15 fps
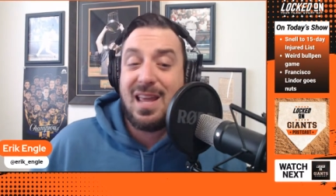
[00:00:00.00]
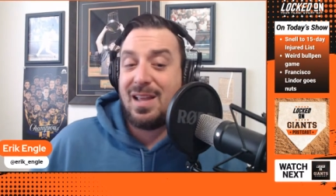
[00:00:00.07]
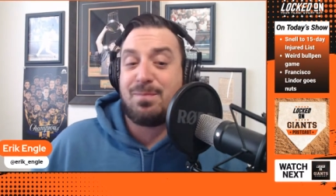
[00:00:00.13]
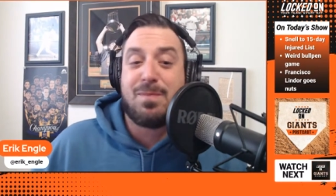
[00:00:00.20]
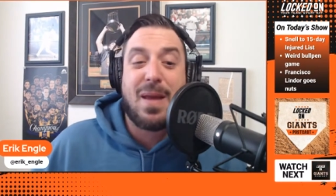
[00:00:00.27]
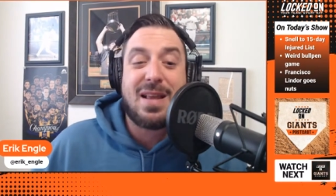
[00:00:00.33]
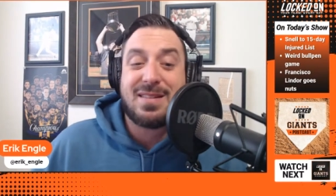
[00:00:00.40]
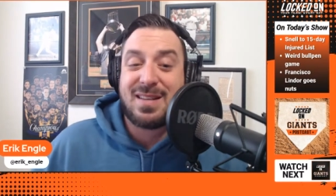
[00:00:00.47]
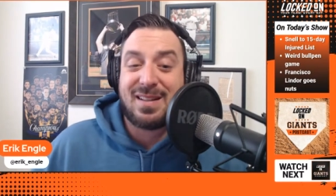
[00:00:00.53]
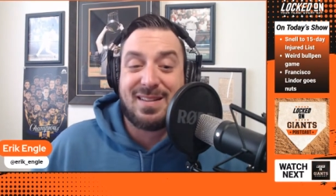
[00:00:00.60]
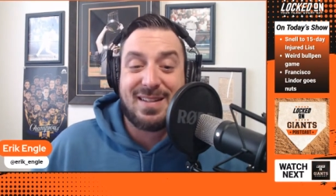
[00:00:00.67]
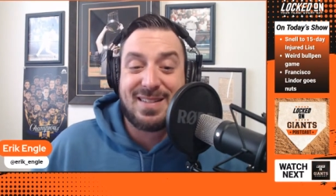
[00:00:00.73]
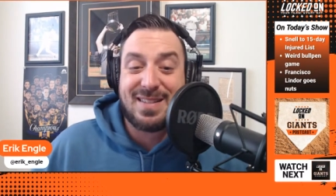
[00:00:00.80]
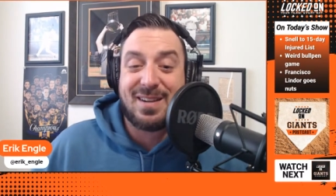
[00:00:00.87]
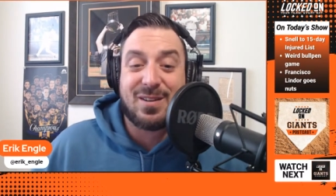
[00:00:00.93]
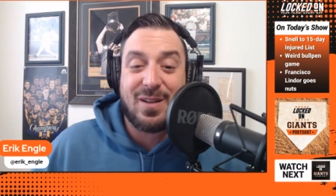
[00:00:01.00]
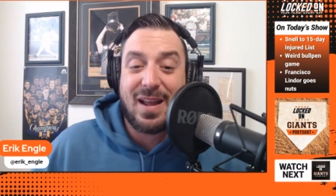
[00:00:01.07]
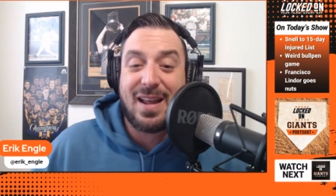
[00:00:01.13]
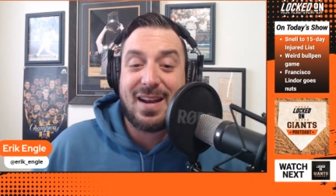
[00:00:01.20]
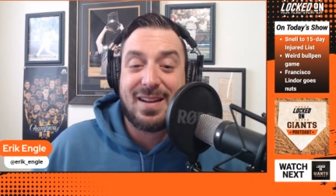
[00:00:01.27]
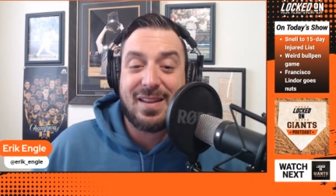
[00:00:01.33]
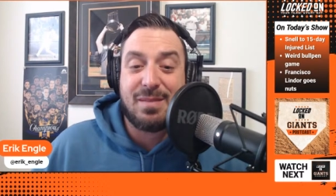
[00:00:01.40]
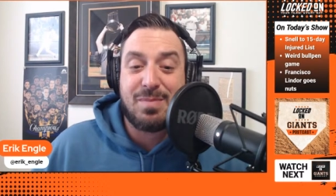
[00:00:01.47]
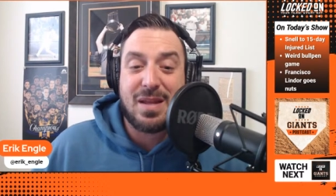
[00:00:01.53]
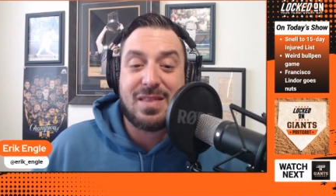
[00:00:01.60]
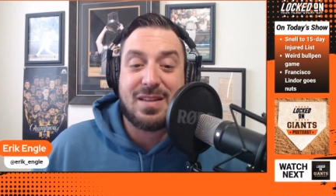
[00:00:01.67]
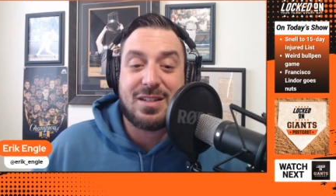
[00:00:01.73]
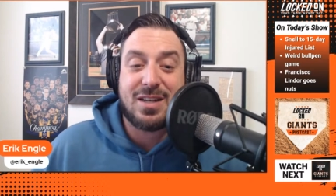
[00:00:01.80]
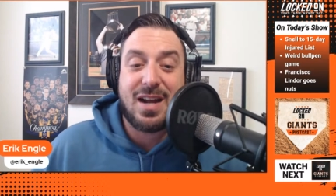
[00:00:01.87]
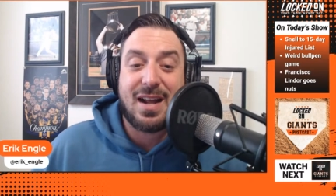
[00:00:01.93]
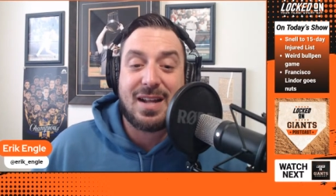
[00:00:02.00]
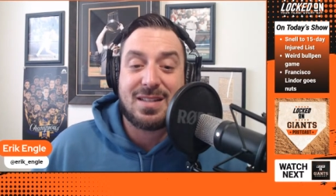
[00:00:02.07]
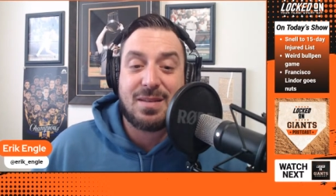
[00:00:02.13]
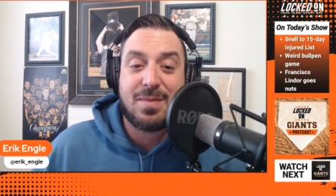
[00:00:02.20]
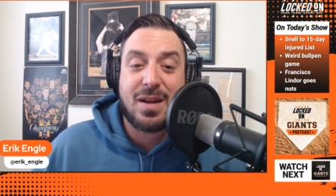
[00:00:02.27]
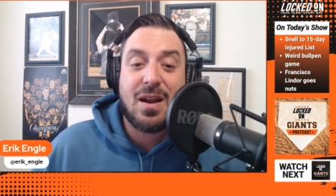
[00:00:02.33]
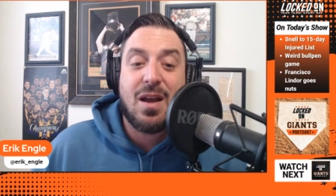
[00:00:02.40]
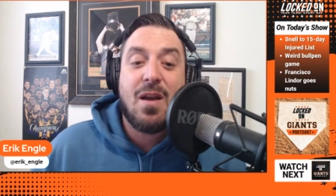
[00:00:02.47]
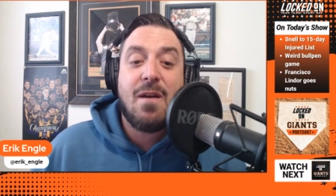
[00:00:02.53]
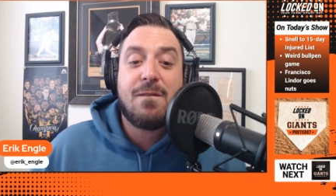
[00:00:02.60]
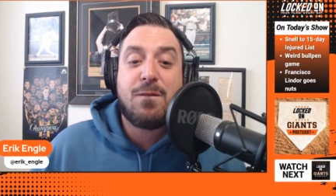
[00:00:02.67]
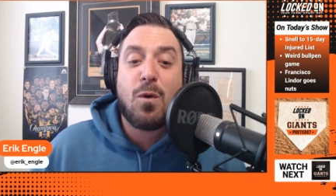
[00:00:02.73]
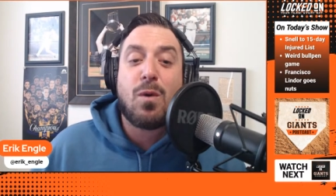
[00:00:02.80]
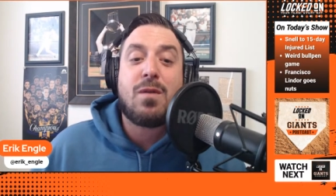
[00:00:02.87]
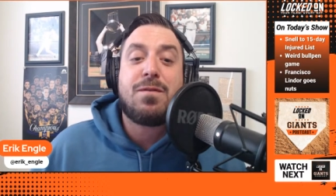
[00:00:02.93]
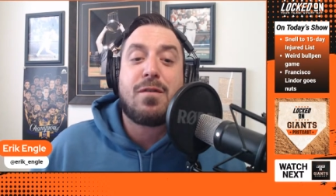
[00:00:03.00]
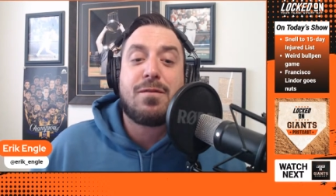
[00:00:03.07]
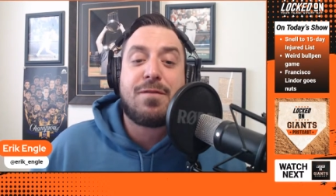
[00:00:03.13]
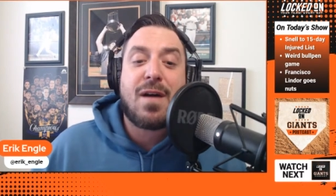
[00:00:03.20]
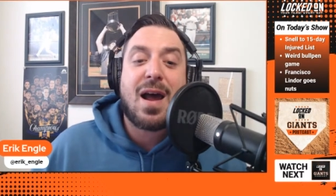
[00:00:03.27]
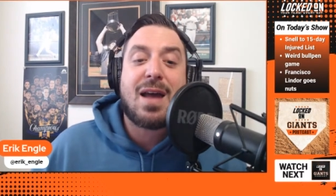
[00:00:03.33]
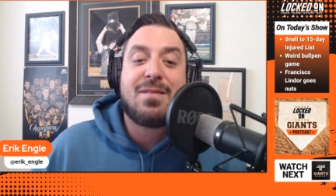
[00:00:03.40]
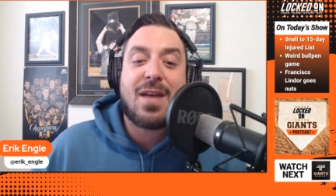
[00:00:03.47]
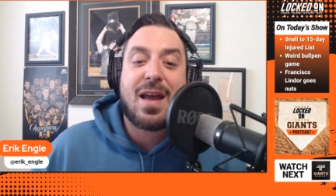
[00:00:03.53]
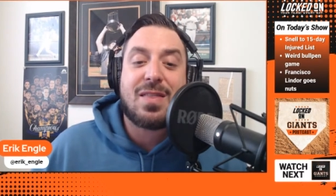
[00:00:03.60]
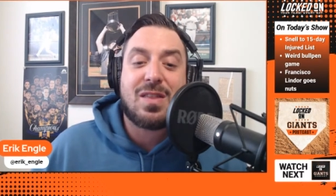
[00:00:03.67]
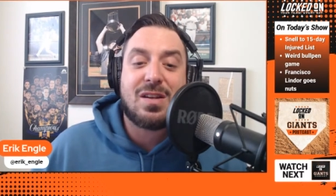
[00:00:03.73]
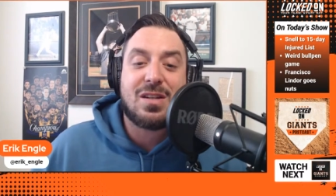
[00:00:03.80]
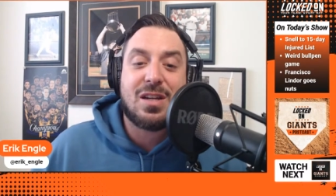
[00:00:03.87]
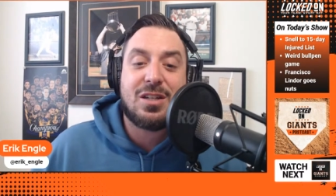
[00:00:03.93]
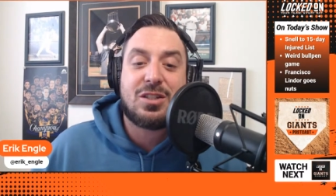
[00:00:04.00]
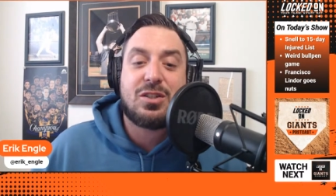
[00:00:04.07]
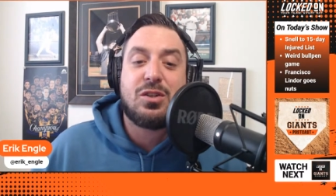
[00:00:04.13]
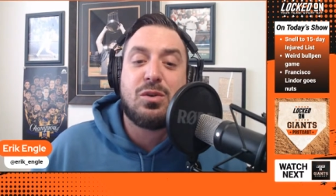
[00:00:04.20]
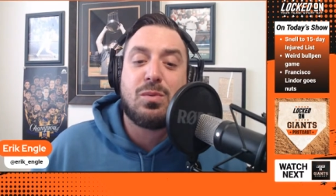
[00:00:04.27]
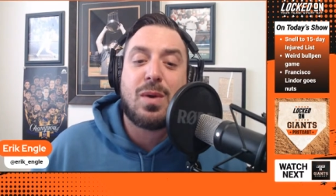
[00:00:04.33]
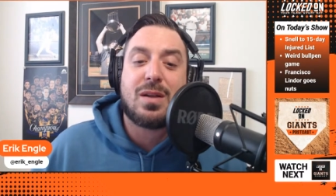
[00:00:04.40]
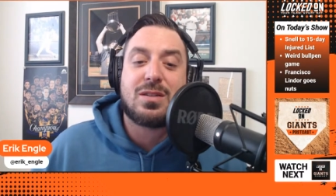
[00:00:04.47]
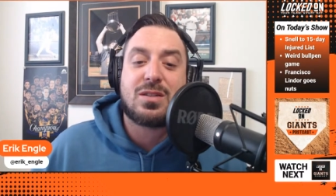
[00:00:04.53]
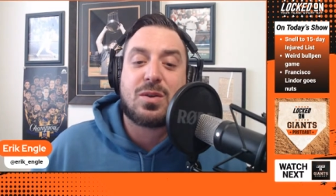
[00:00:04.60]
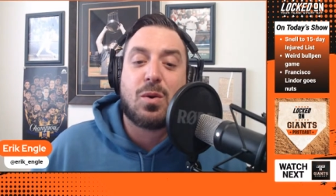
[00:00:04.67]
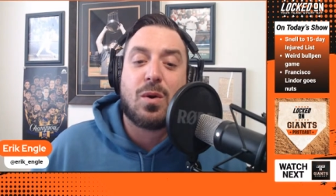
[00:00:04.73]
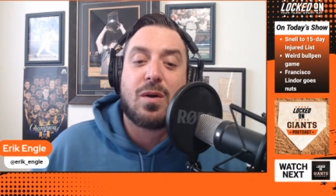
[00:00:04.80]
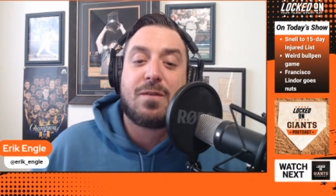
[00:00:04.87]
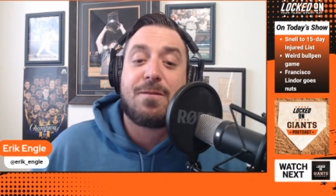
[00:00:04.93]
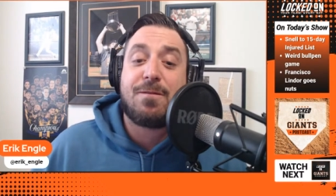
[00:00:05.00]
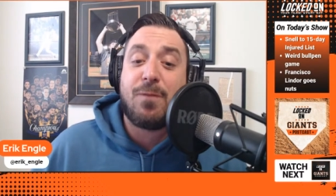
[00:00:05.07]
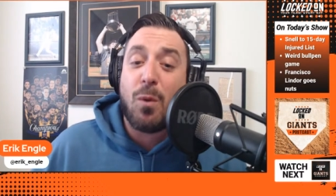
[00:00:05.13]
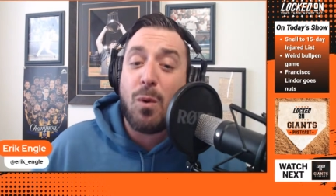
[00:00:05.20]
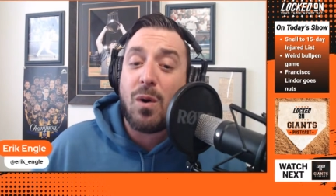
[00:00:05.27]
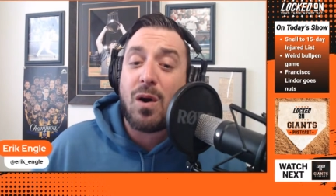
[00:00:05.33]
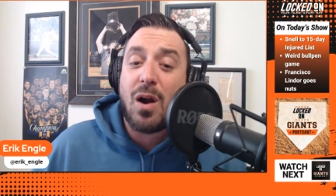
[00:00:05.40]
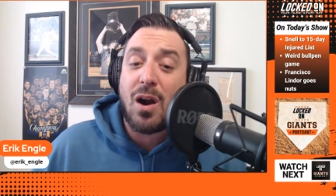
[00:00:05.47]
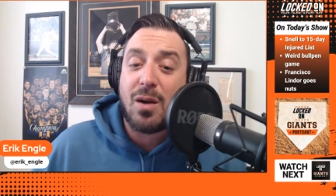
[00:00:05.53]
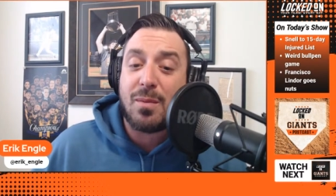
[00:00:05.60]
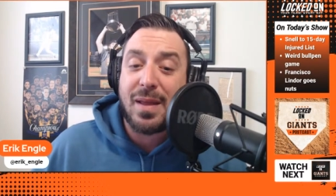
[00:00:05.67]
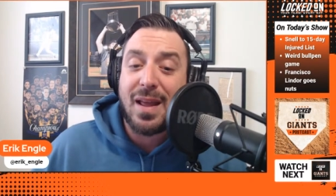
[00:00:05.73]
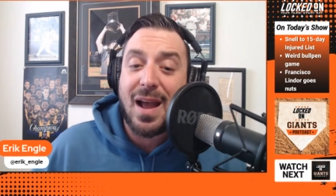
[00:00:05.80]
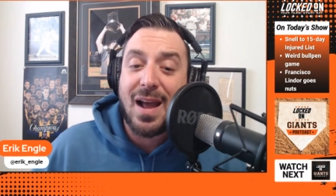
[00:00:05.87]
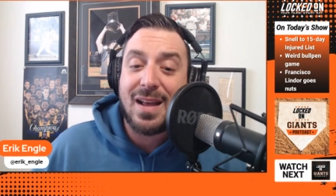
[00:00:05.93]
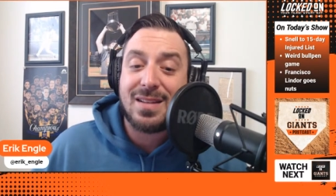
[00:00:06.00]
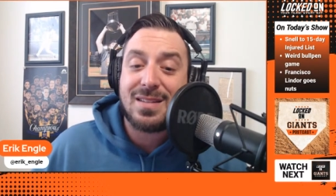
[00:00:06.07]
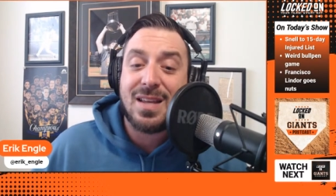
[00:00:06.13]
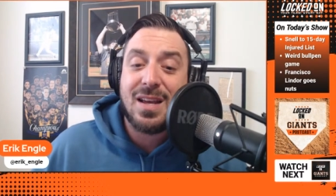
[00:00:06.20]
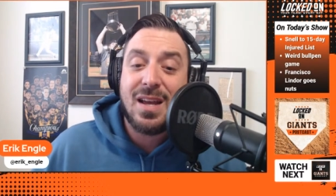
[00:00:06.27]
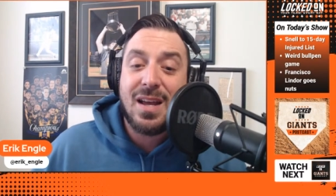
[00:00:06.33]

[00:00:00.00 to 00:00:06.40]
basically single-handedly beat the Giants. I mean, 4 for 5 at the dish, 2 runs scored, 4 RBIs.